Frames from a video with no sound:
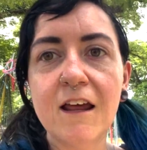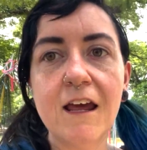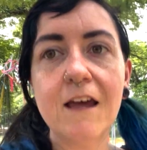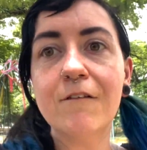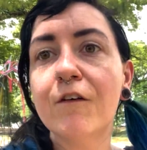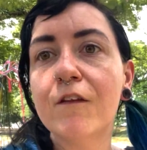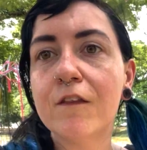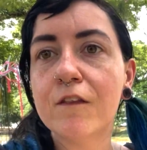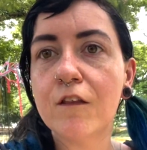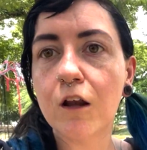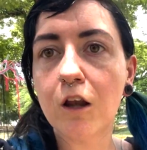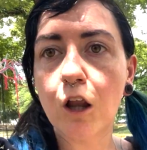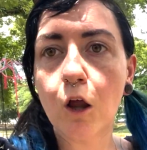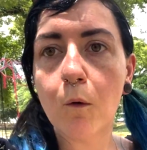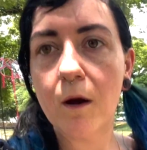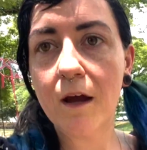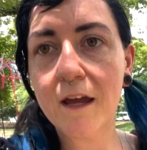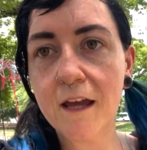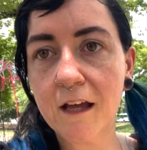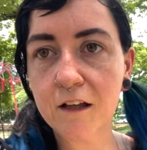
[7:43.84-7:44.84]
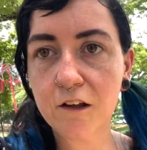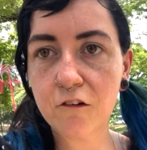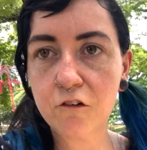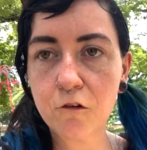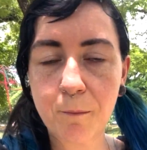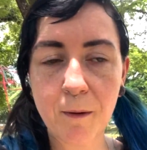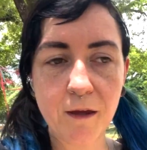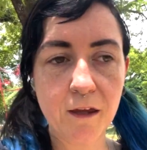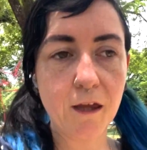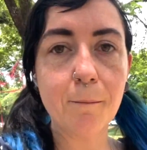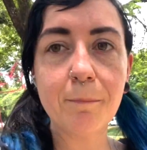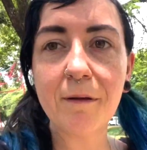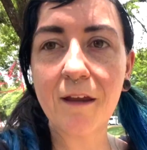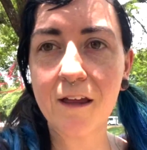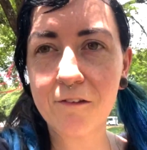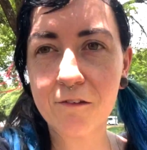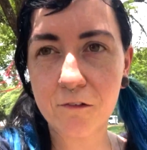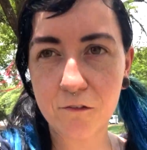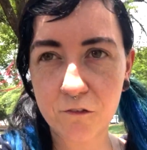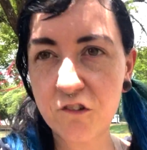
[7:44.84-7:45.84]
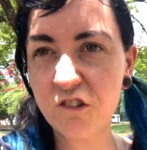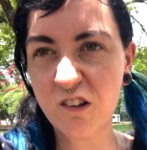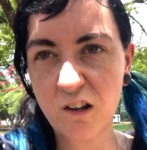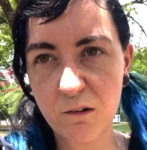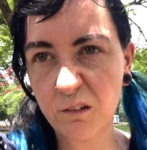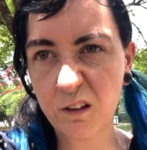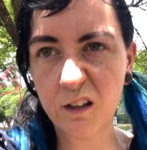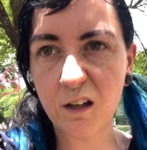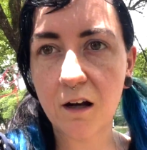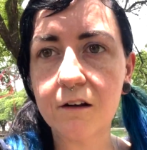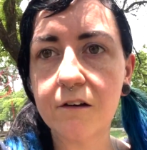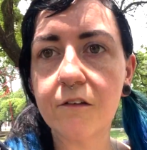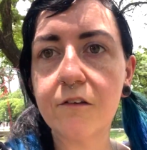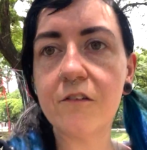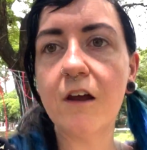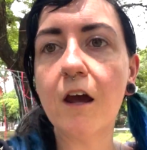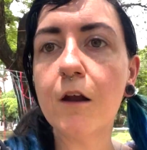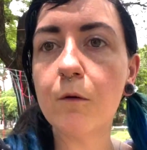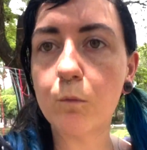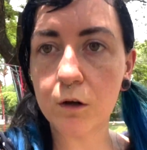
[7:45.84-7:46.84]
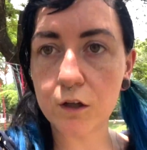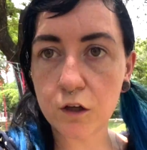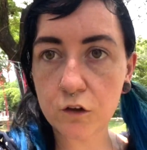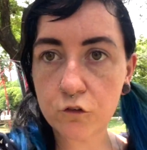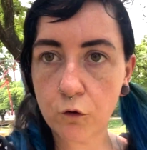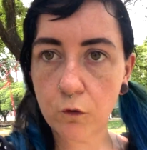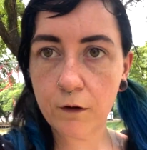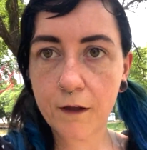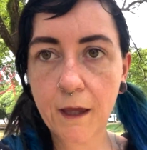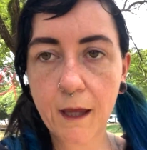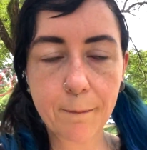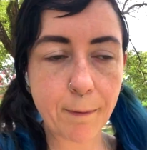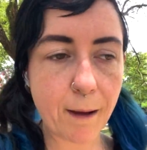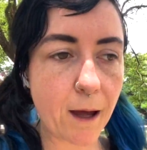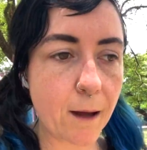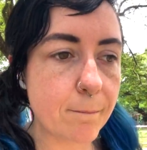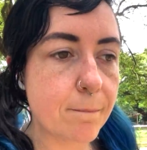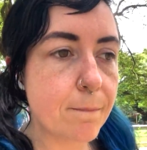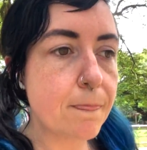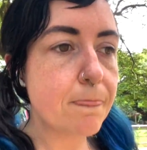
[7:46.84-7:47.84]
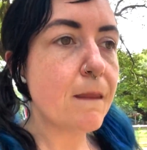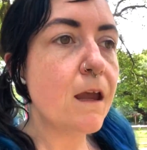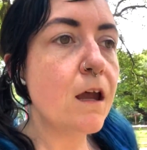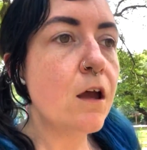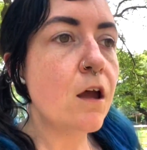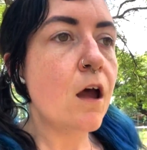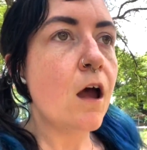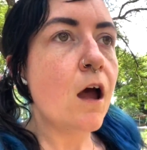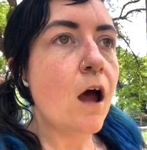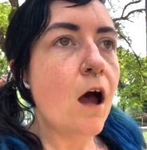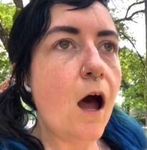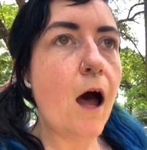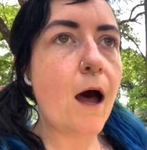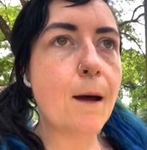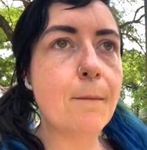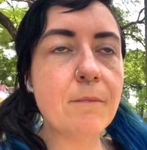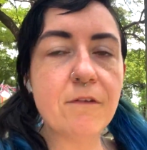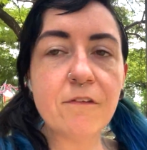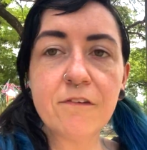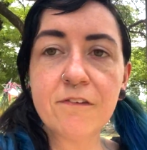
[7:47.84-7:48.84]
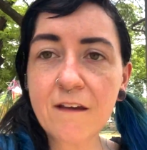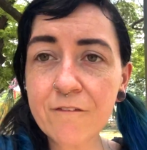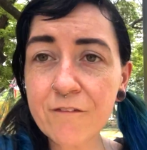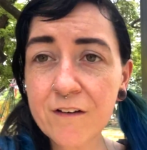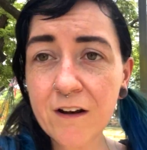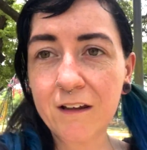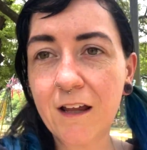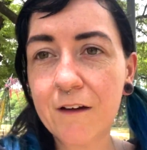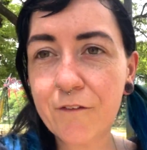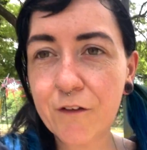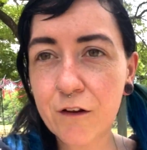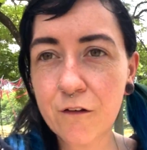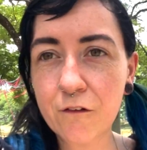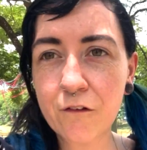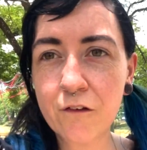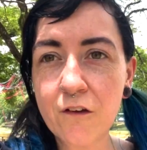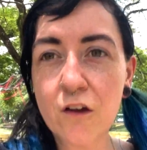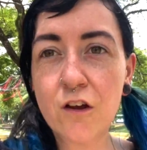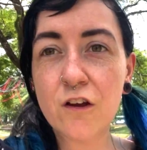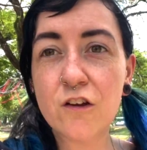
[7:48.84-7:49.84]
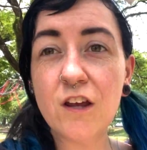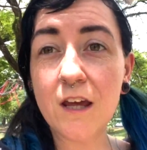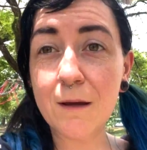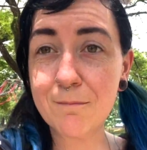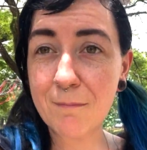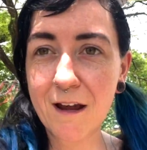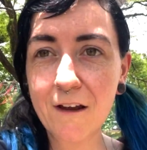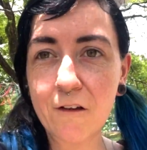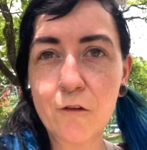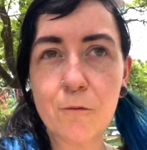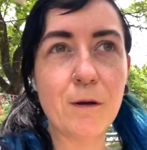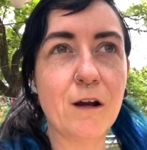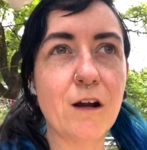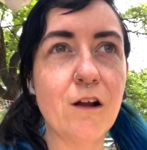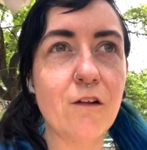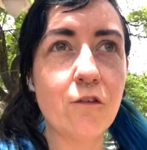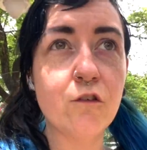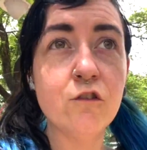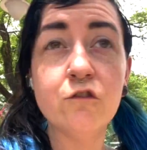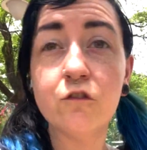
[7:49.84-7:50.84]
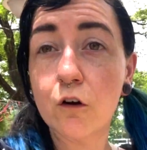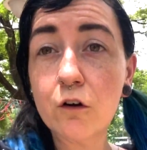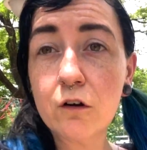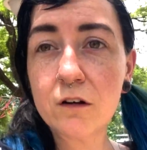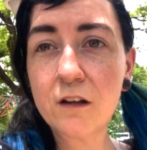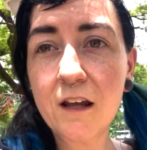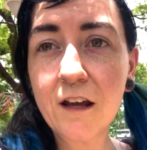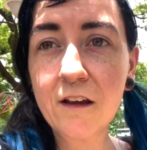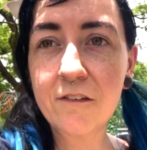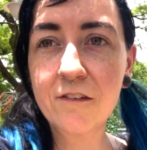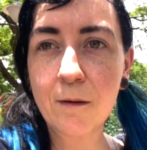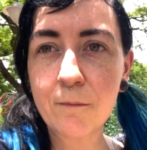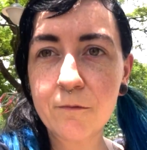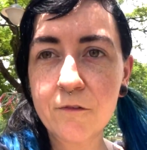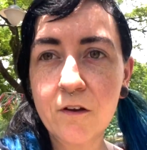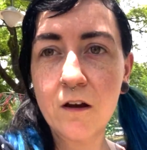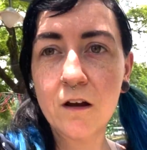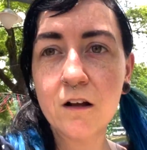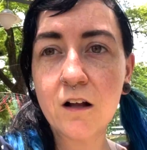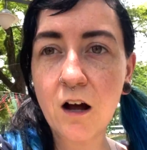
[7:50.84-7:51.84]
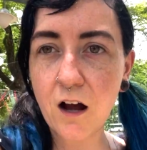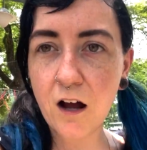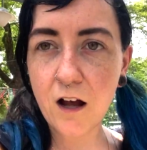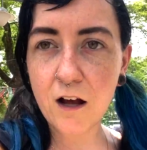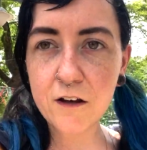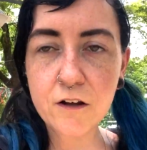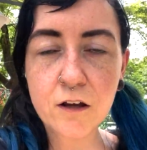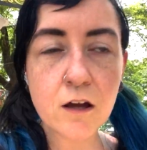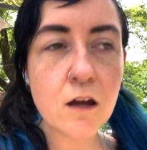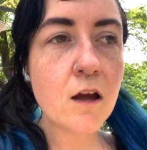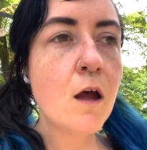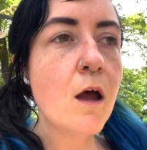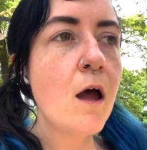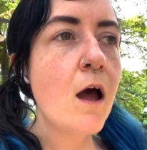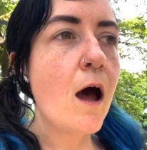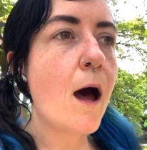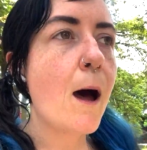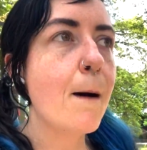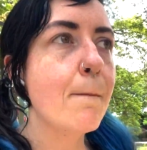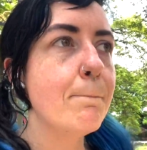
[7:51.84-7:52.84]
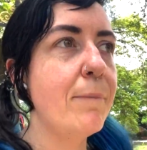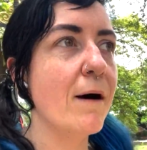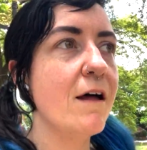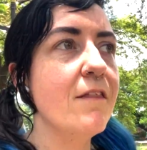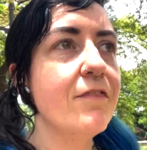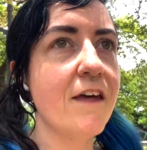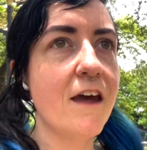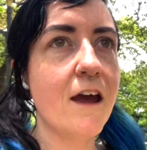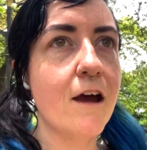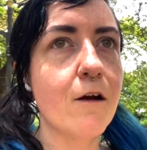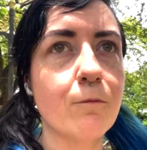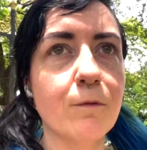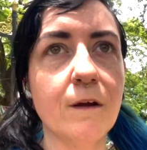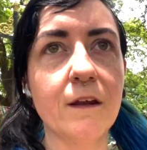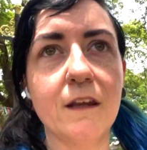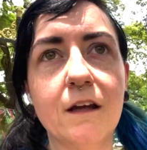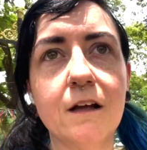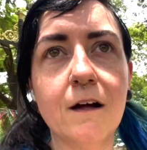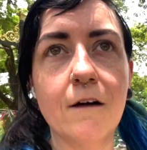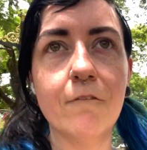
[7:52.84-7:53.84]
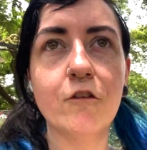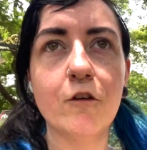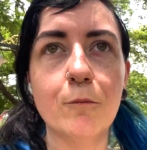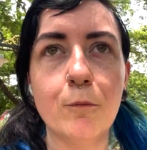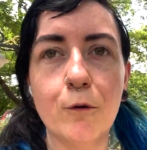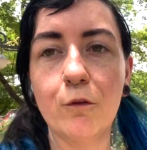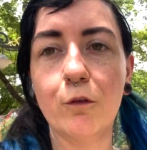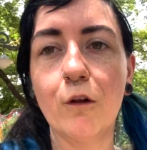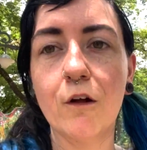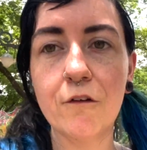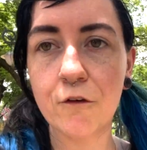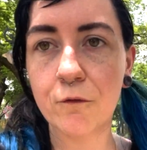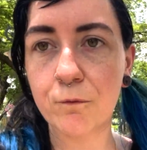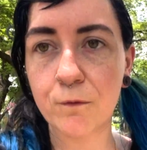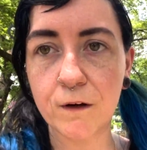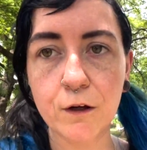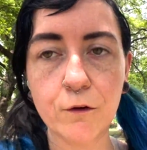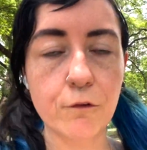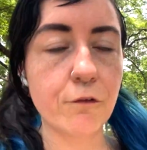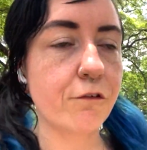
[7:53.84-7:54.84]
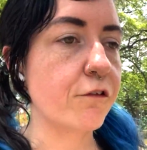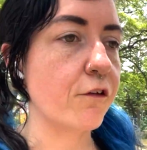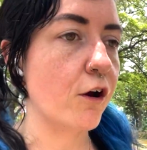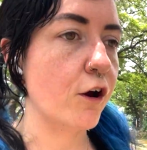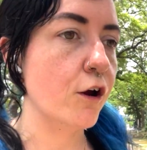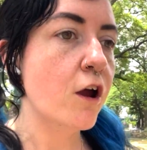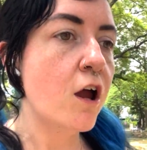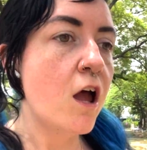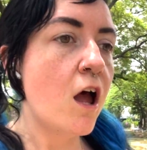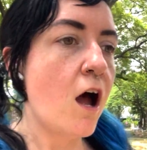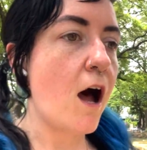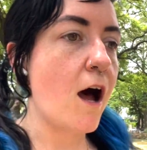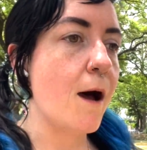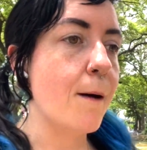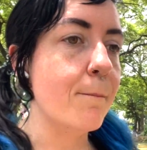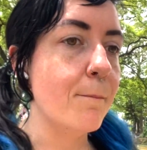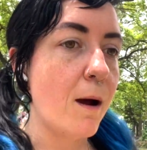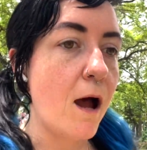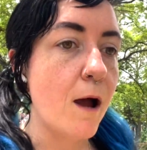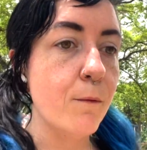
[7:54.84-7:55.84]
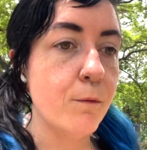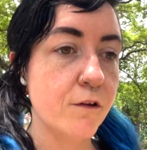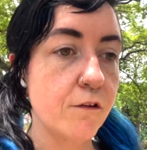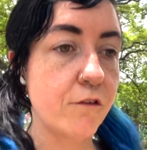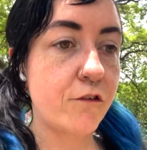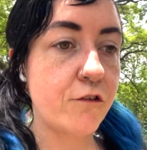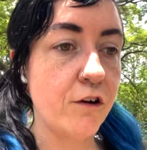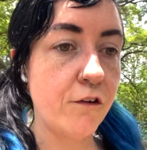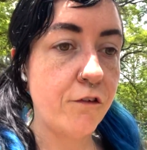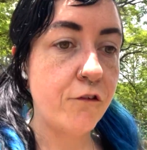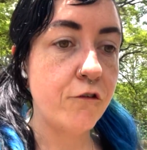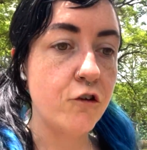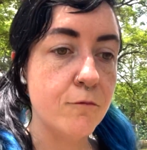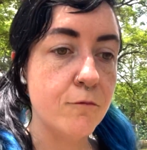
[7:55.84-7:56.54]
even the lower English speaking places generally understand what you're talking about. 7-Elevens, in my experience, don't accept card, but they're really comfortable with lots of Riel. So I wouldn't stress too